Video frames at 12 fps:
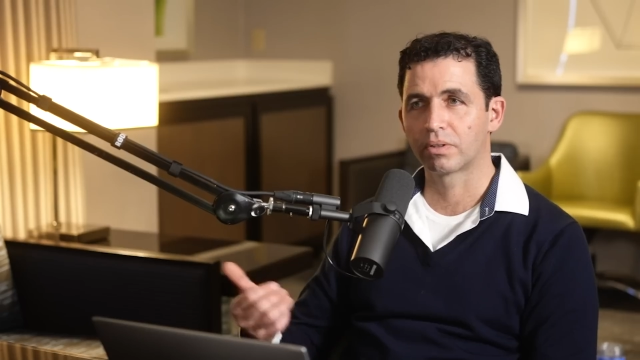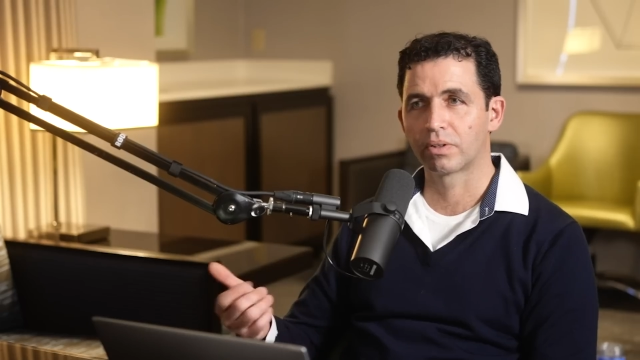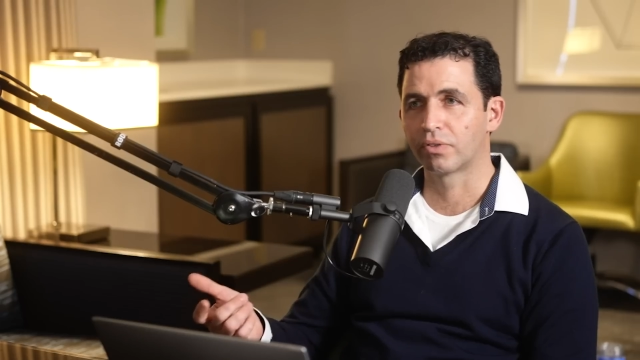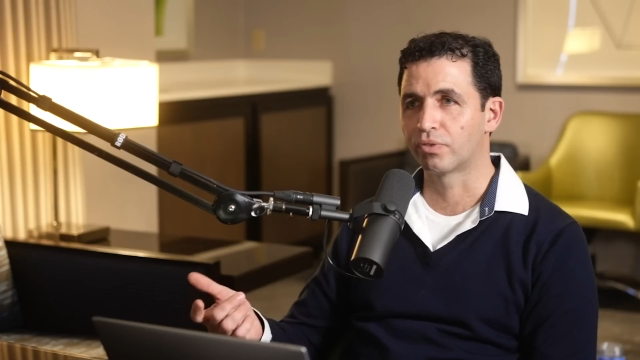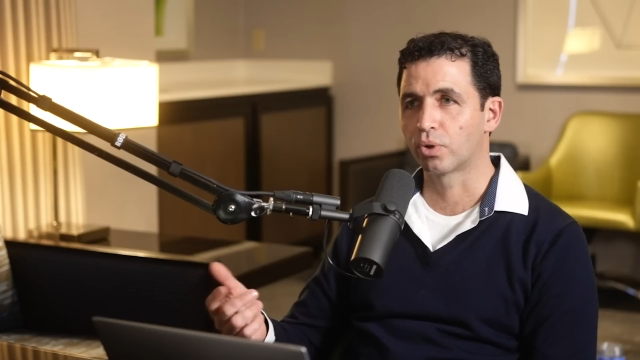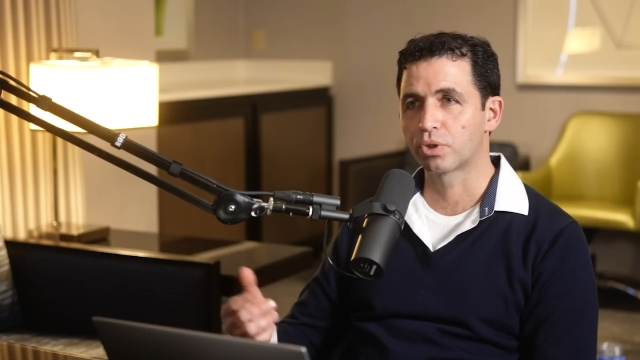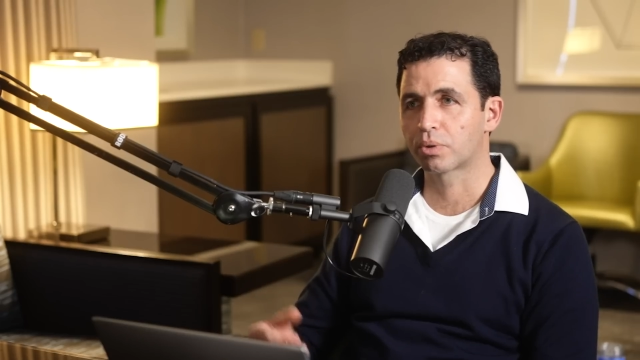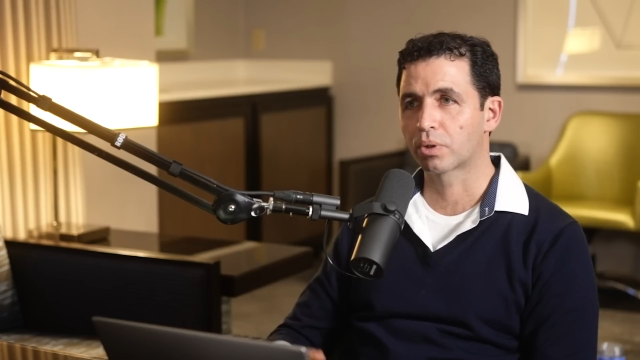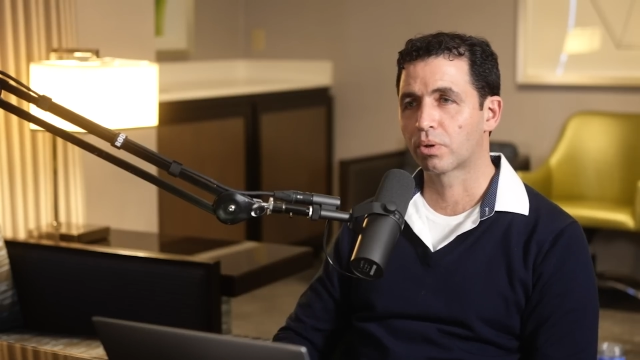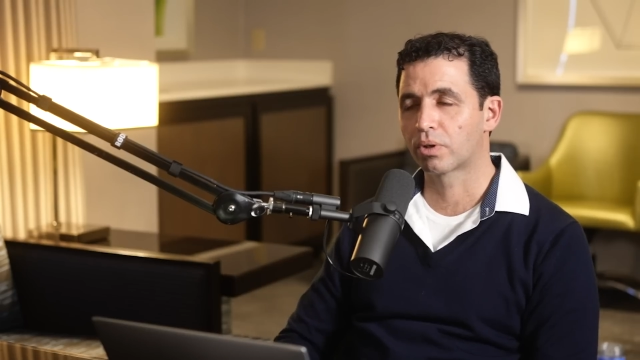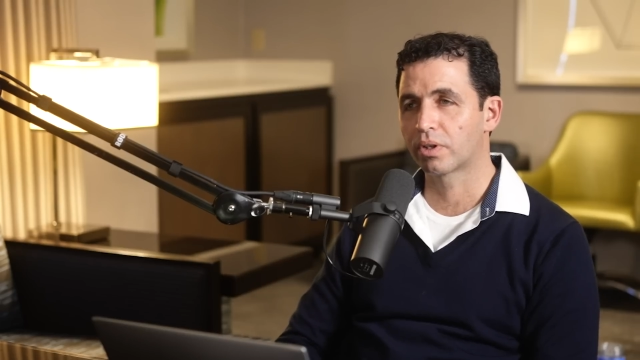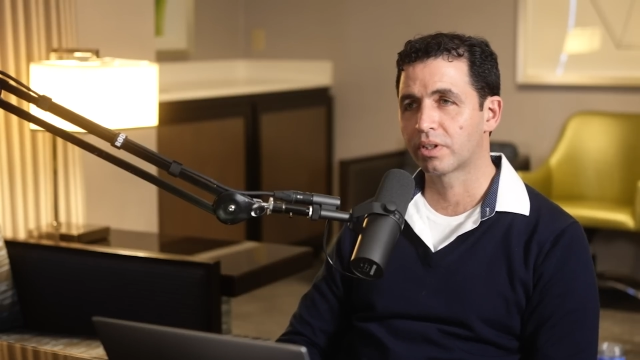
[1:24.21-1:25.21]
the voice
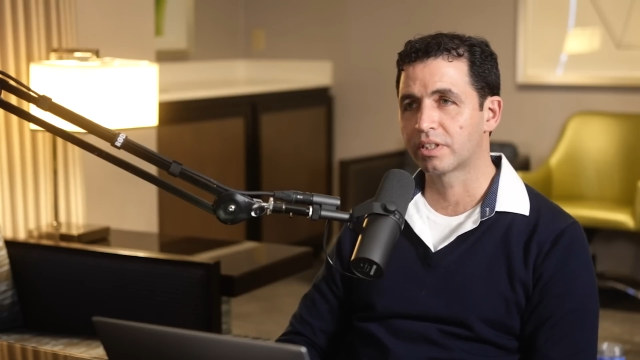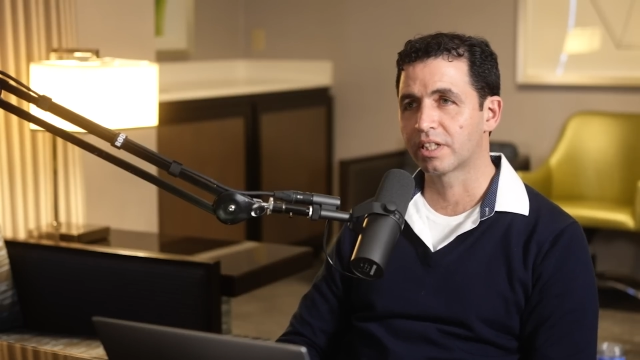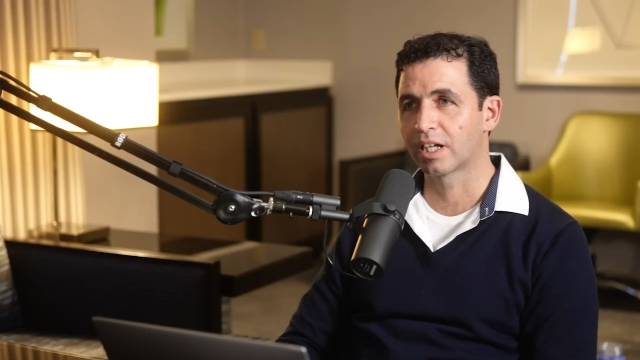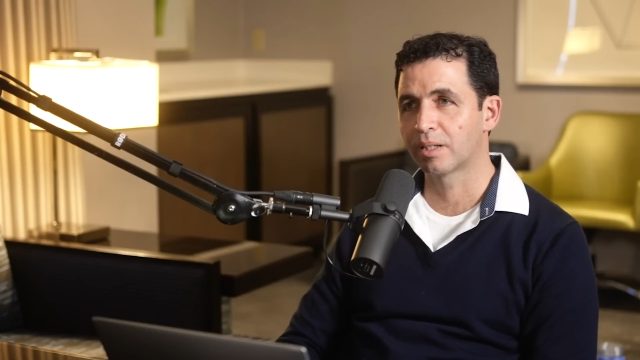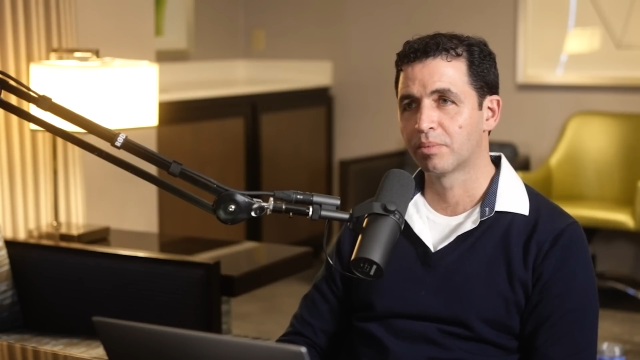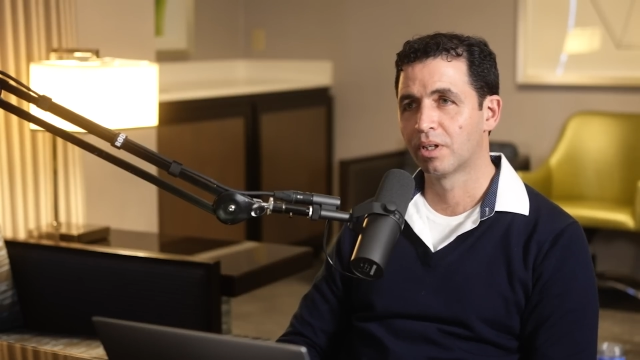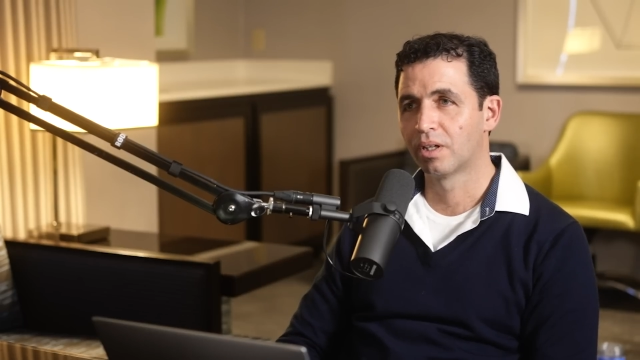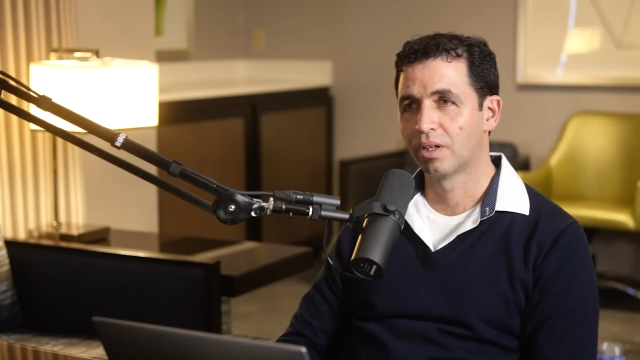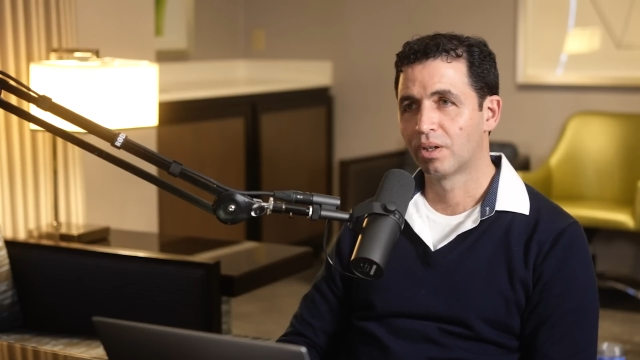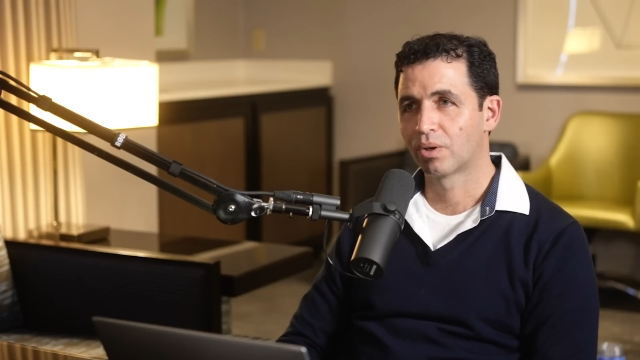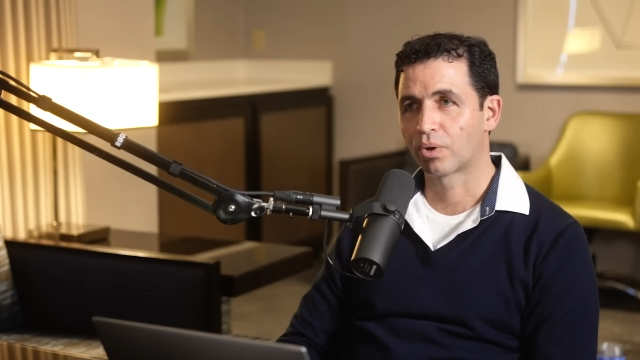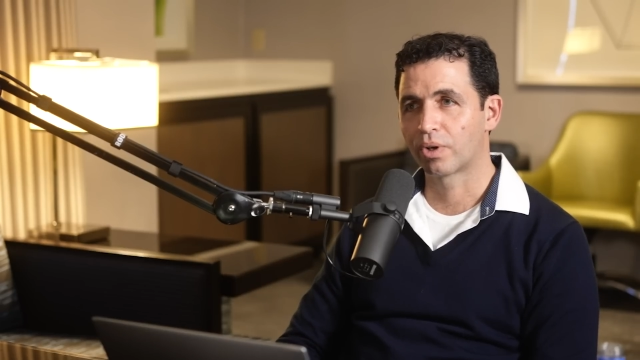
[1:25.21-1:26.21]
recorder at the time
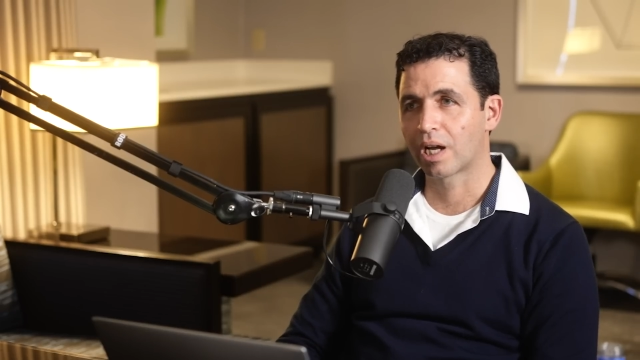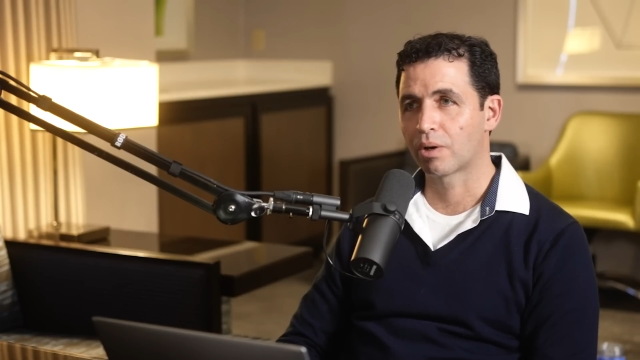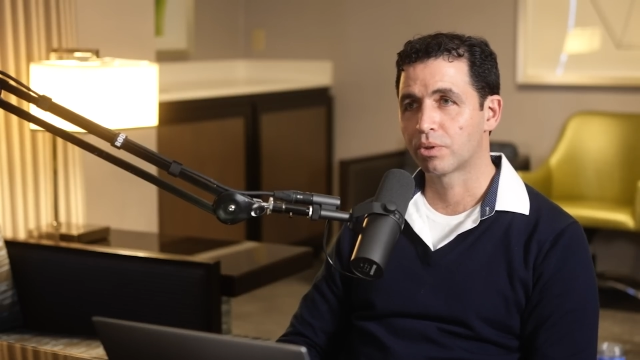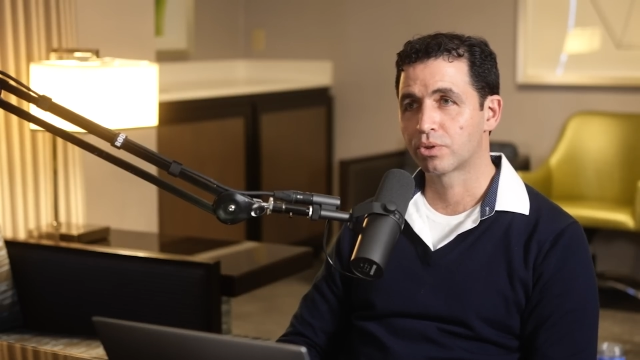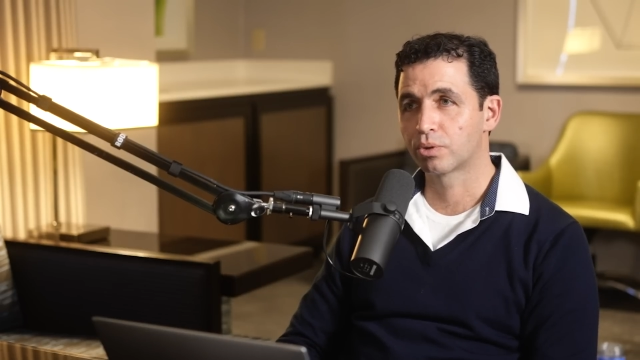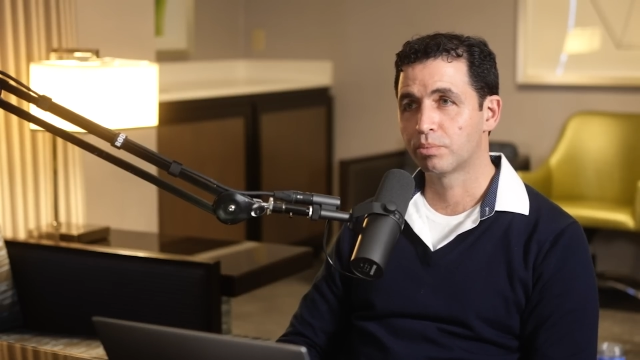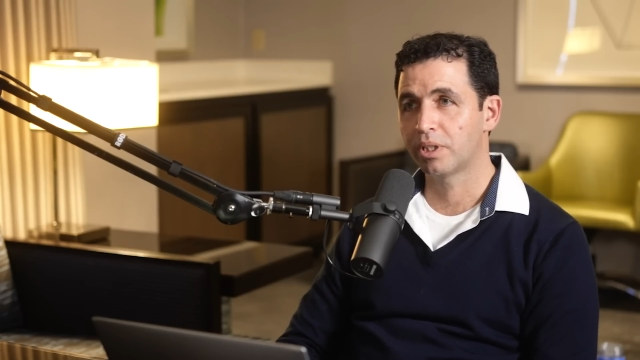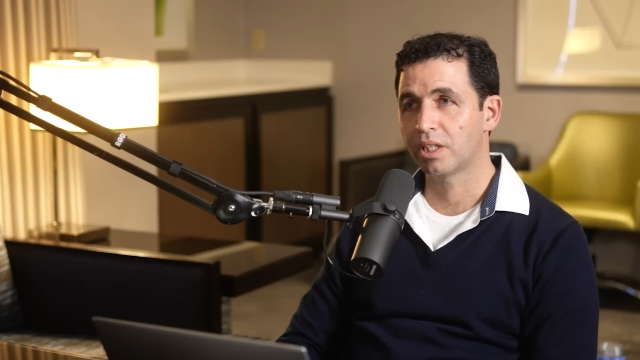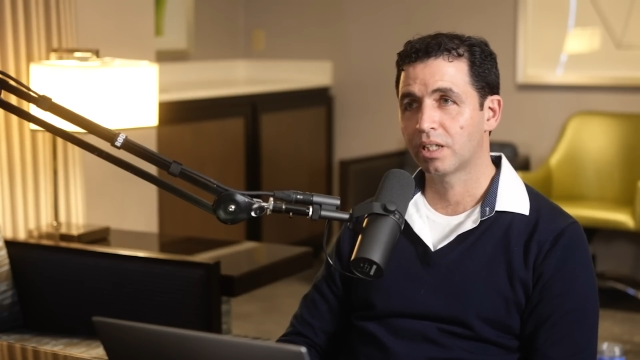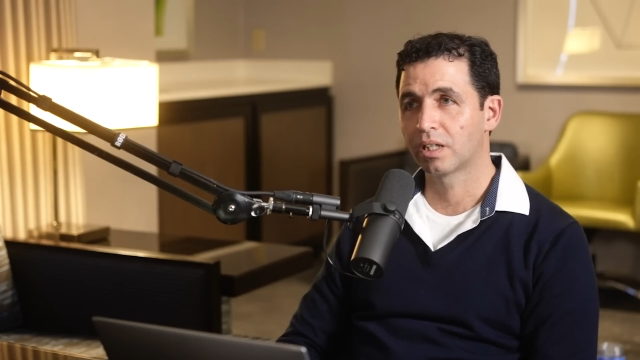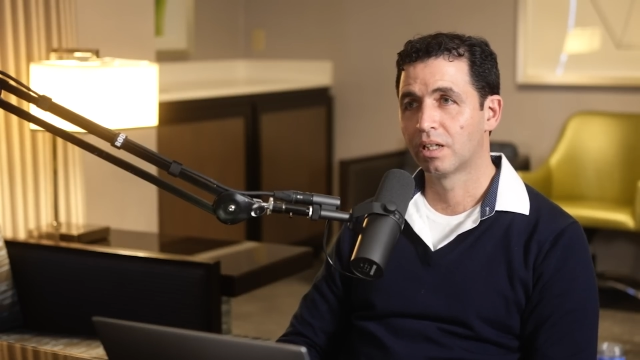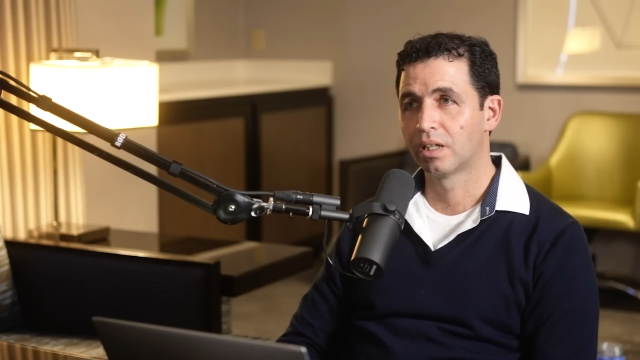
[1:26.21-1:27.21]
or now a Zoom
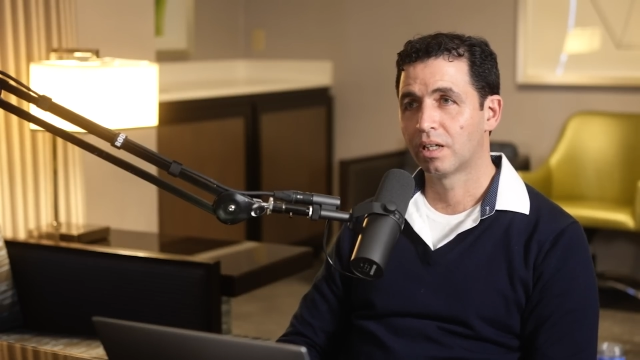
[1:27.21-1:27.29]
meeting.